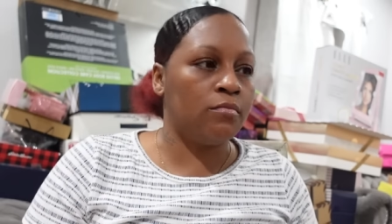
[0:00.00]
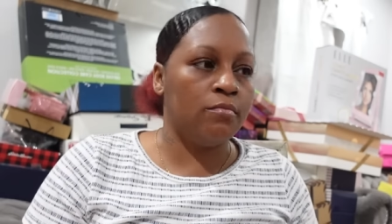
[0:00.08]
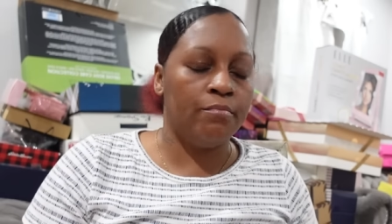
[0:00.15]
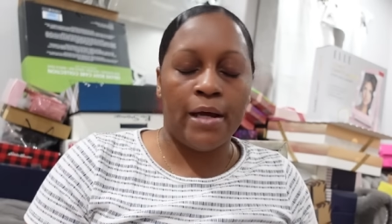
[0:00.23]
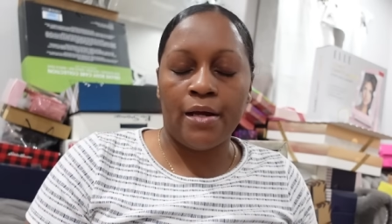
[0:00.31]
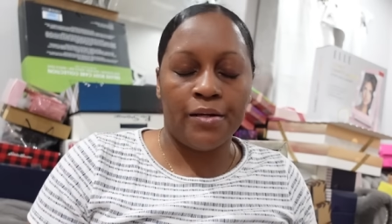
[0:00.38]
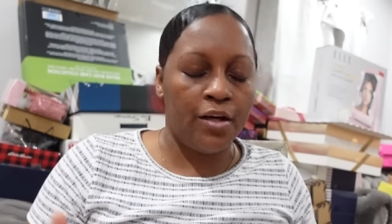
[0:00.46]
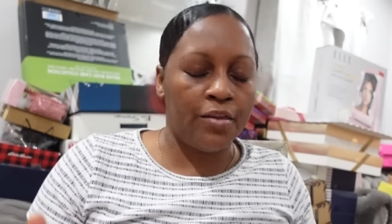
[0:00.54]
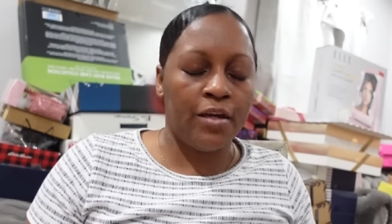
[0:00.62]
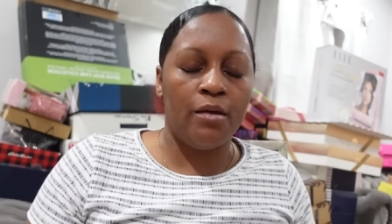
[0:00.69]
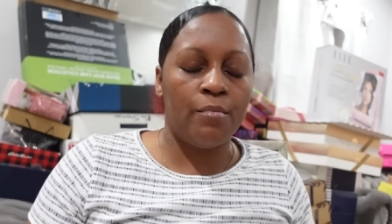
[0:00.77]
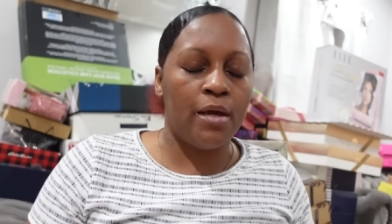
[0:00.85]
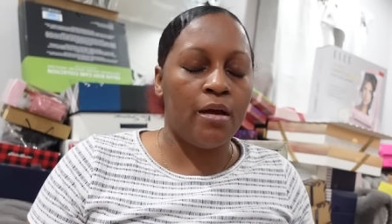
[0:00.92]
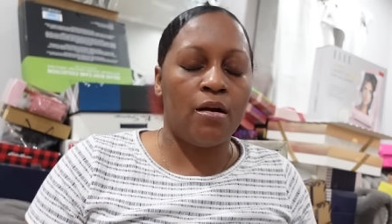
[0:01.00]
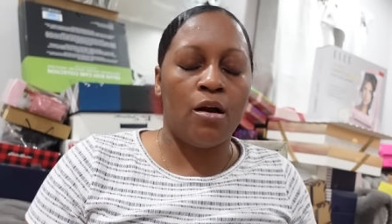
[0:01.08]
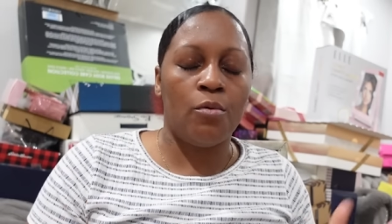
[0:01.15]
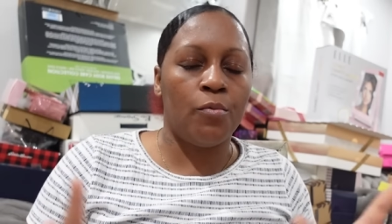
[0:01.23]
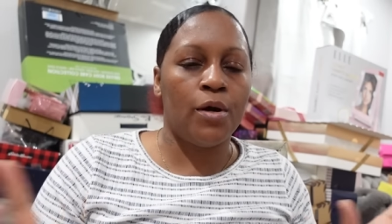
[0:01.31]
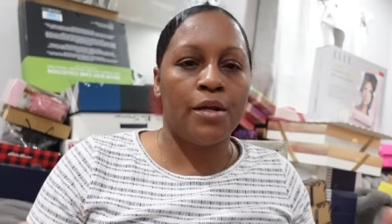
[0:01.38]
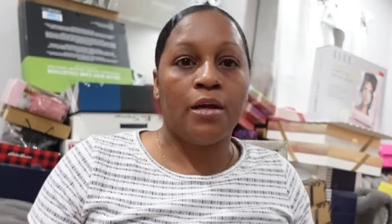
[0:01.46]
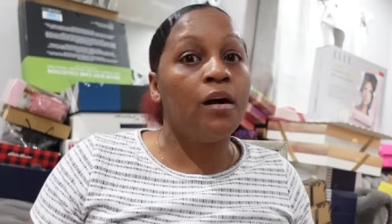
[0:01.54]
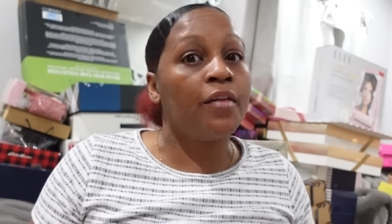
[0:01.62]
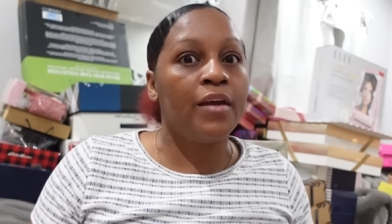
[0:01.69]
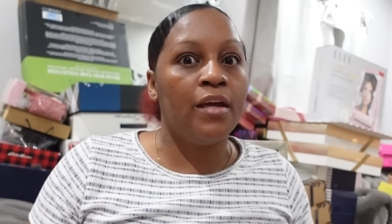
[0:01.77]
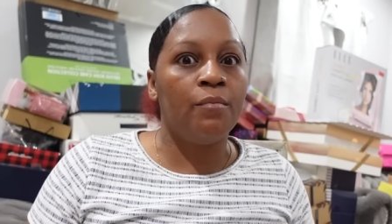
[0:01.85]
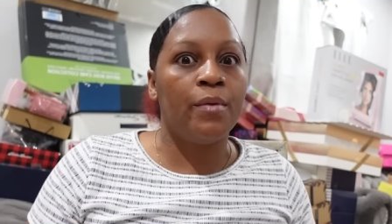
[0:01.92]
Make another email. Go with one of your
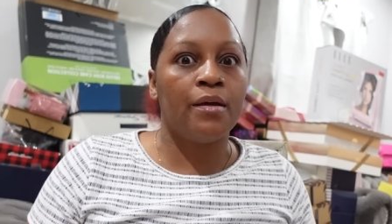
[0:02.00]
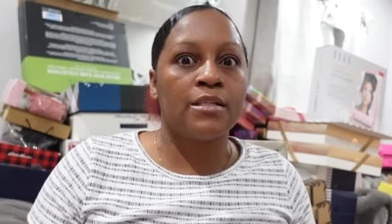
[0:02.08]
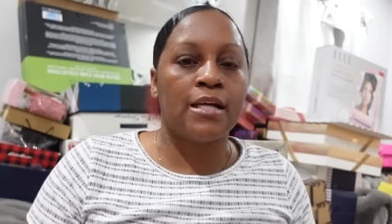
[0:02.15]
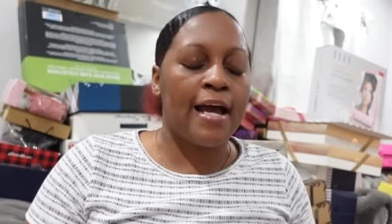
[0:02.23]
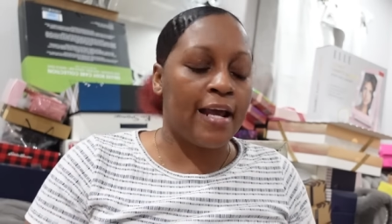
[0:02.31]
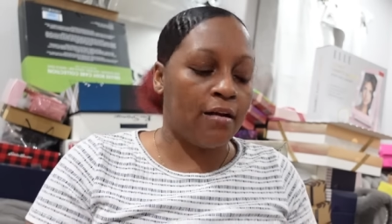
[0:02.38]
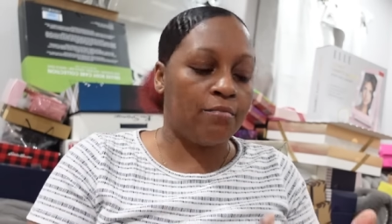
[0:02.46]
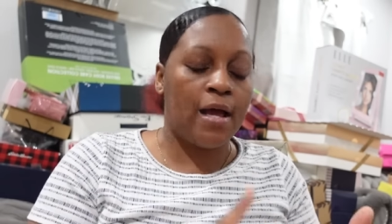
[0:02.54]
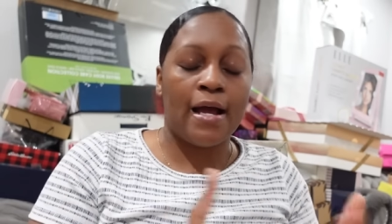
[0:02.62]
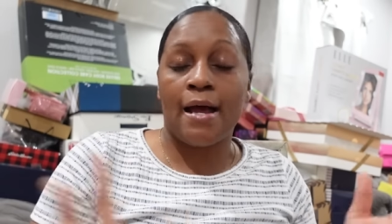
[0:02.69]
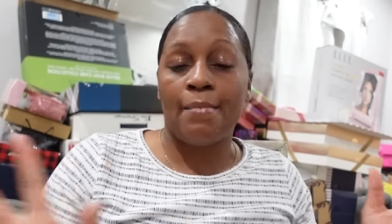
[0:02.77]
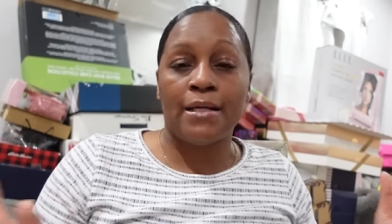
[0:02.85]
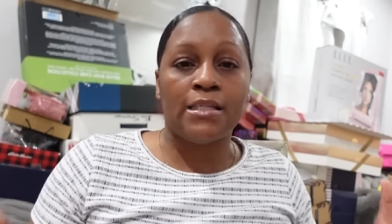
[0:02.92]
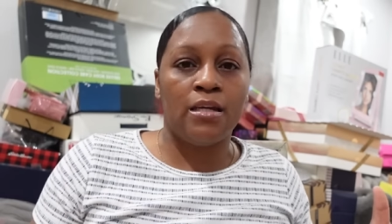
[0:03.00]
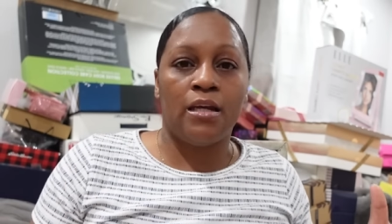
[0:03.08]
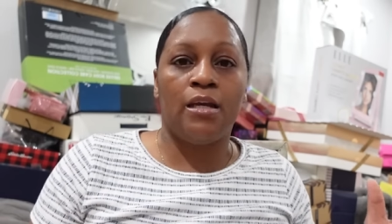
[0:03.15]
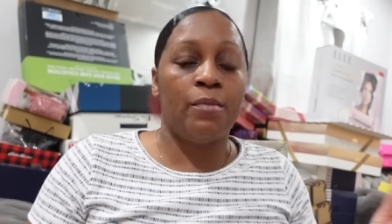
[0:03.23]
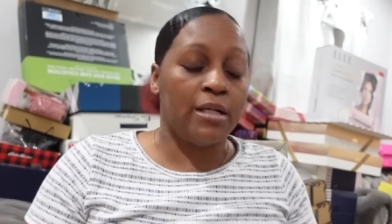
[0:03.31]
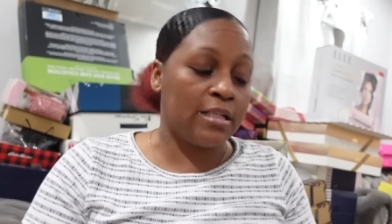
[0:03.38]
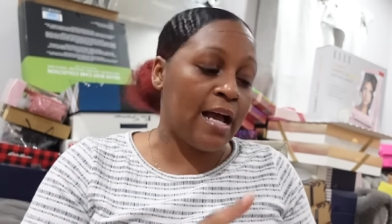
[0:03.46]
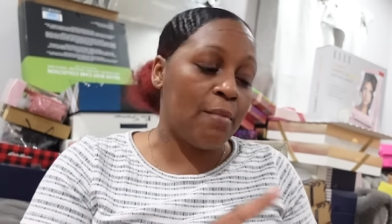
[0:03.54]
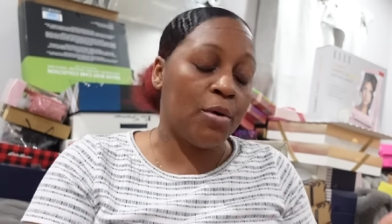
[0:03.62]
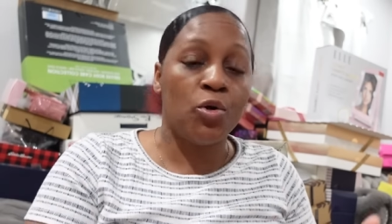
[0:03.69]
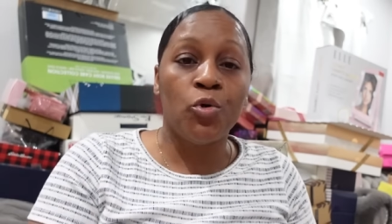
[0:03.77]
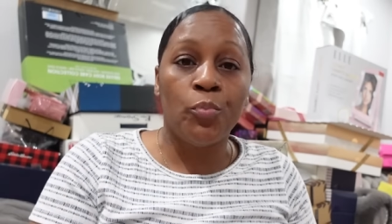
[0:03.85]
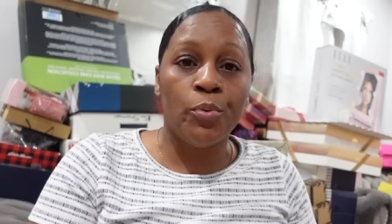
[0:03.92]
other emails. I got a, I got about 10 emails. I got my
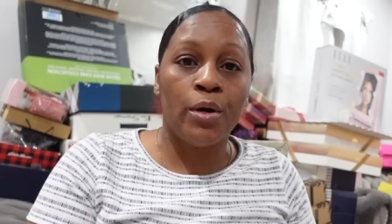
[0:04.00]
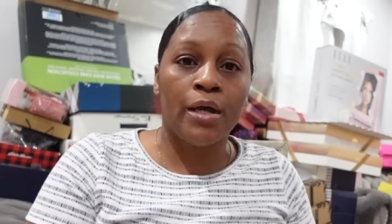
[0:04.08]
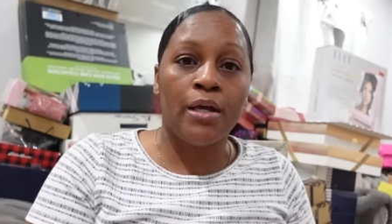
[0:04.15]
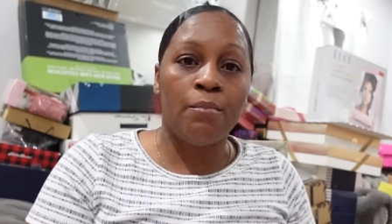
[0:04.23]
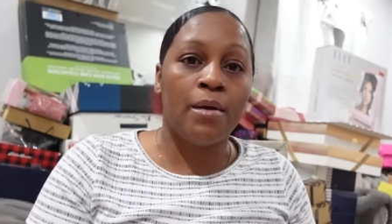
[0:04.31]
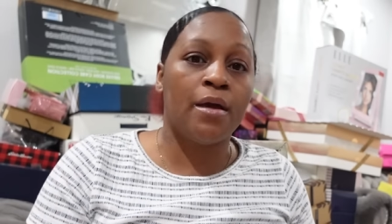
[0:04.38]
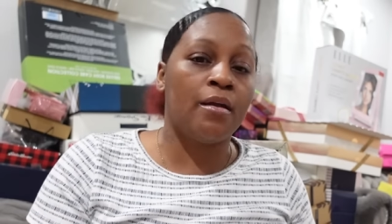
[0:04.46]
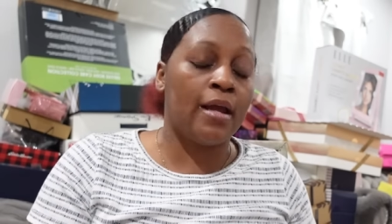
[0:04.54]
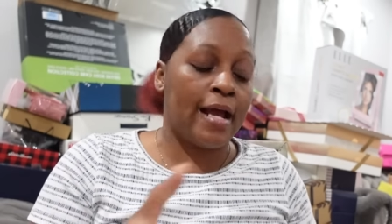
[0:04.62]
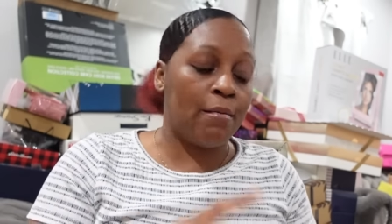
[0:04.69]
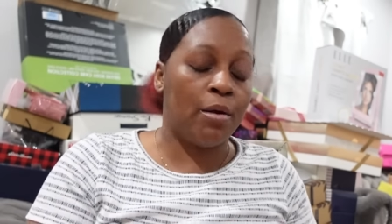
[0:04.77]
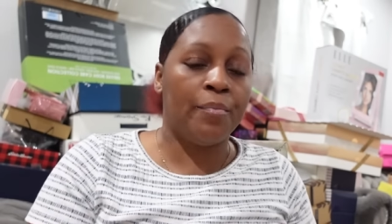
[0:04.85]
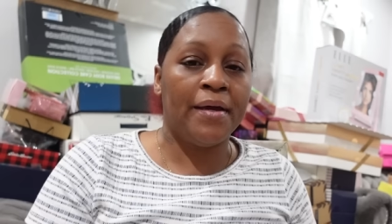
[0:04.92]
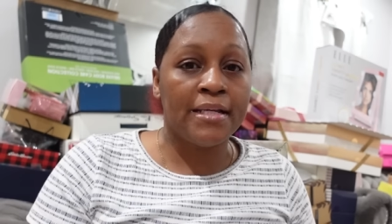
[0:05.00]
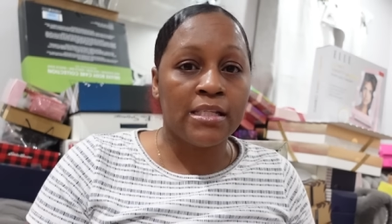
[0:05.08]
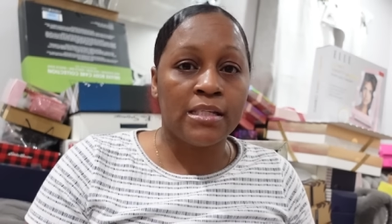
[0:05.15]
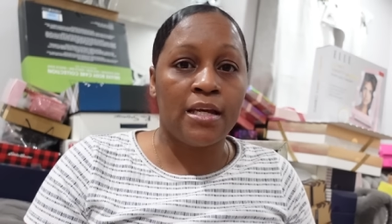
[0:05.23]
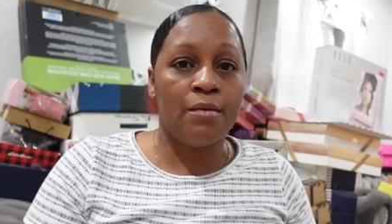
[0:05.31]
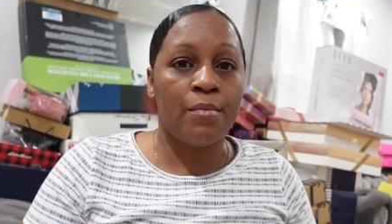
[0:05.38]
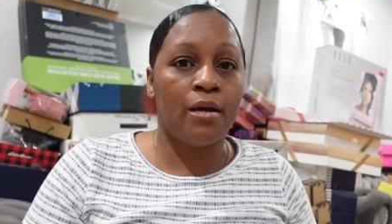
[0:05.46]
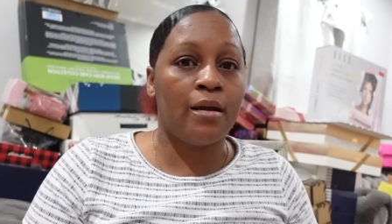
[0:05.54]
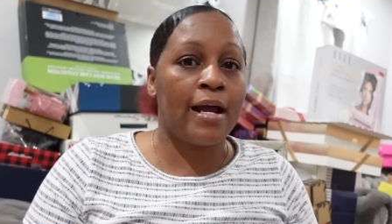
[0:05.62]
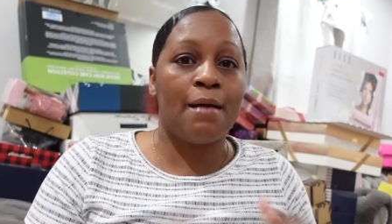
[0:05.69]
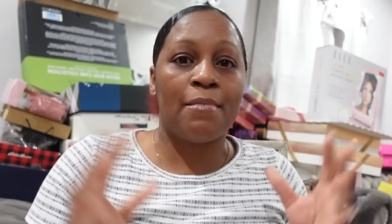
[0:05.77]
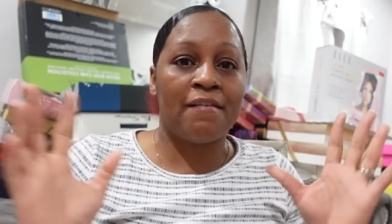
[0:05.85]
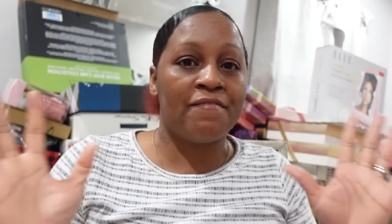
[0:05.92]
coupon email. I got my business email. I
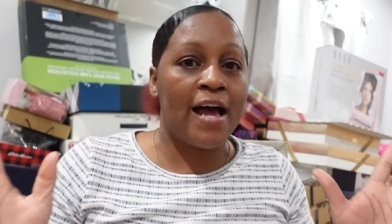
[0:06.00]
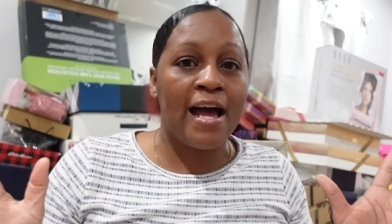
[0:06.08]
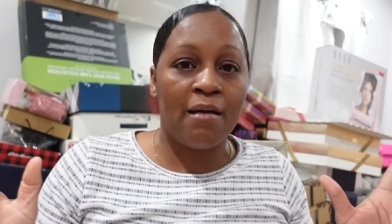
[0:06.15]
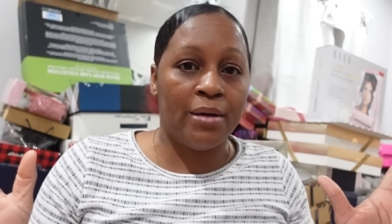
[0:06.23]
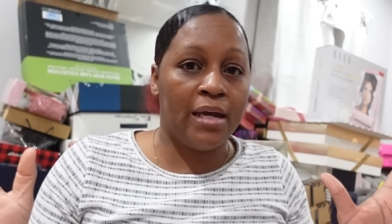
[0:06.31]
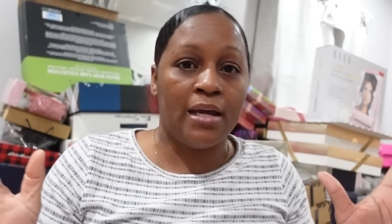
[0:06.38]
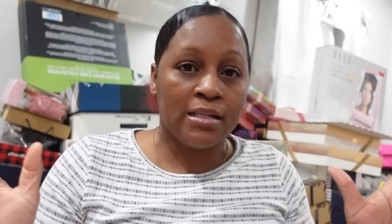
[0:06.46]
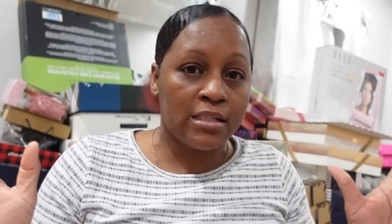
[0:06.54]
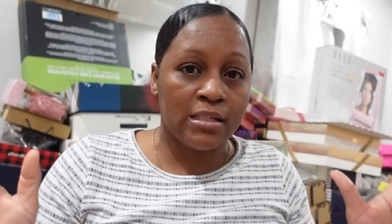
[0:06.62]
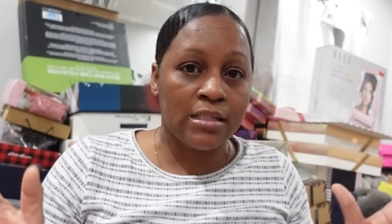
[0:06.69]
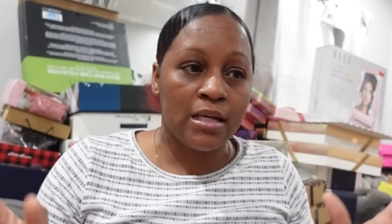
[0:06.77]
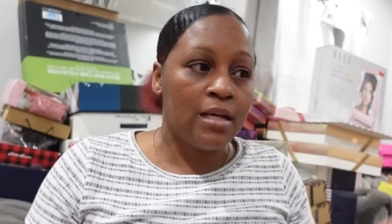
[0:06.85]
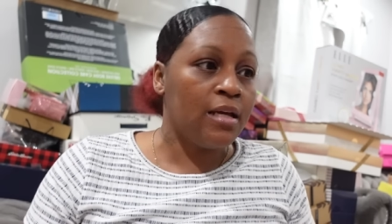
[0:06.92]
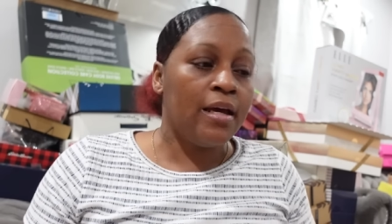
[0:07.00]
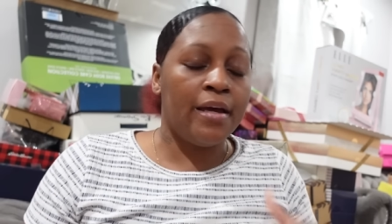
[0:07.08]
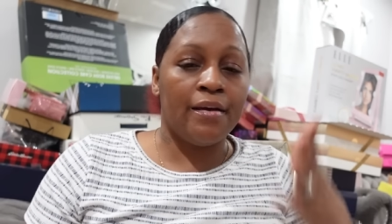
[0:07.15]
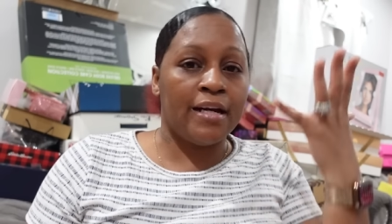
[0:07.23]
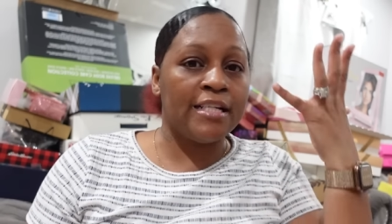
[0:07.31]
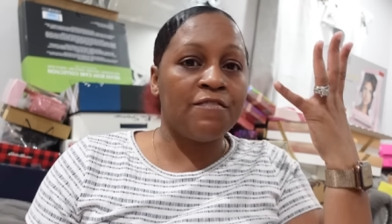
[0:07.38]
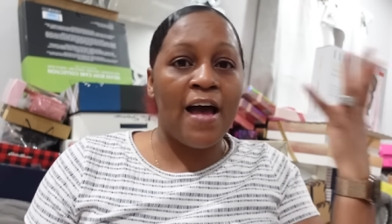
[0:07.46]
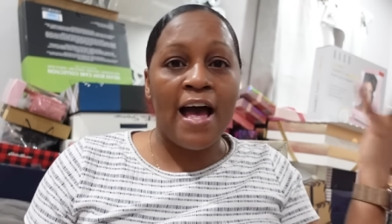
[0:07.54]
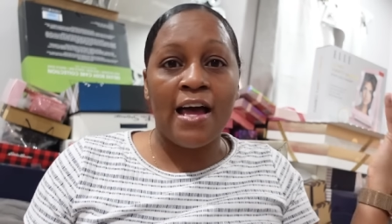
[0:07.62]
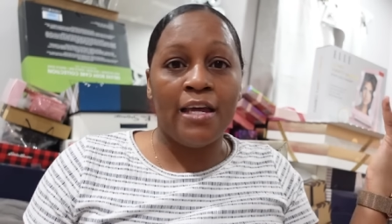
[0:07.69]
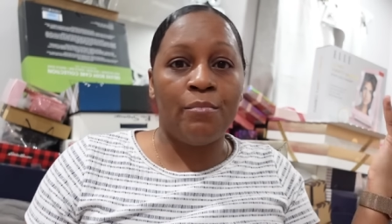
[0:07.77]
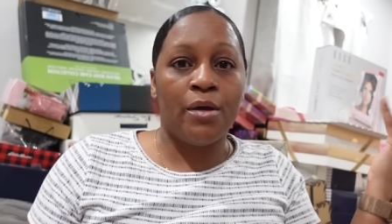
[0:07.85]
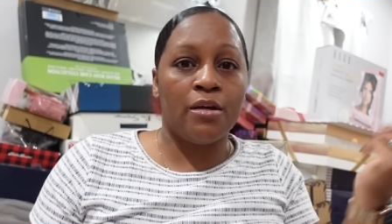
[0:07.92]
got about five businesses. Hell, that's
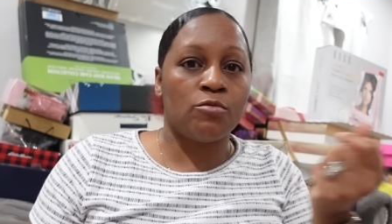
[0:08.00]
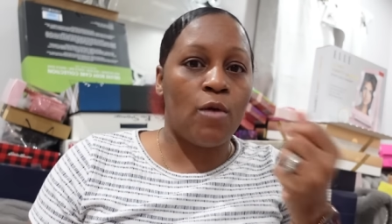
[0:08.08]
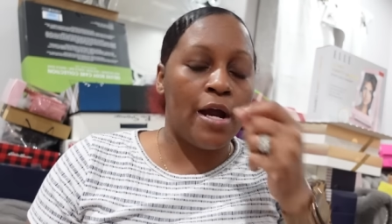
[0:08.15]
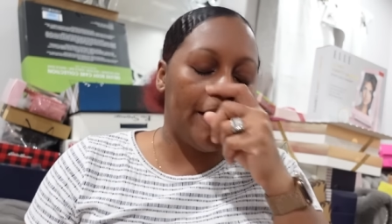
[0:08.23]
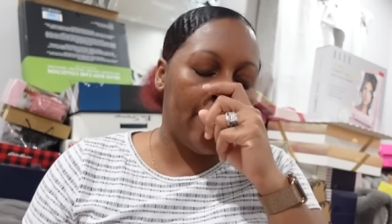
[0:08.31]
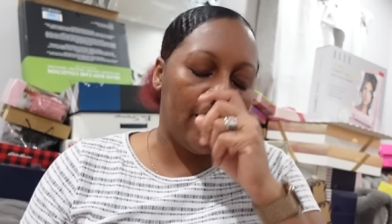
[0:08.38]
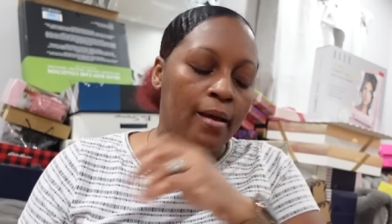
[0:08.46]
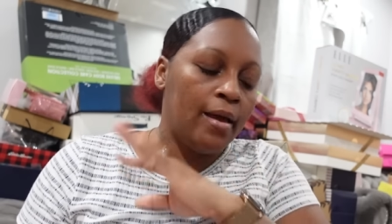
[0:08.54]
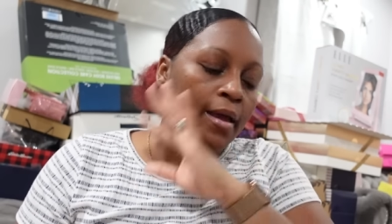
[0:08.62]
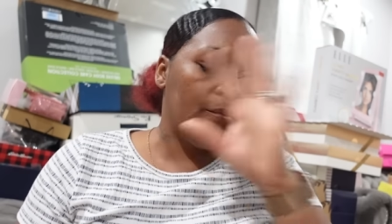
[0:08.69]
five emails right there.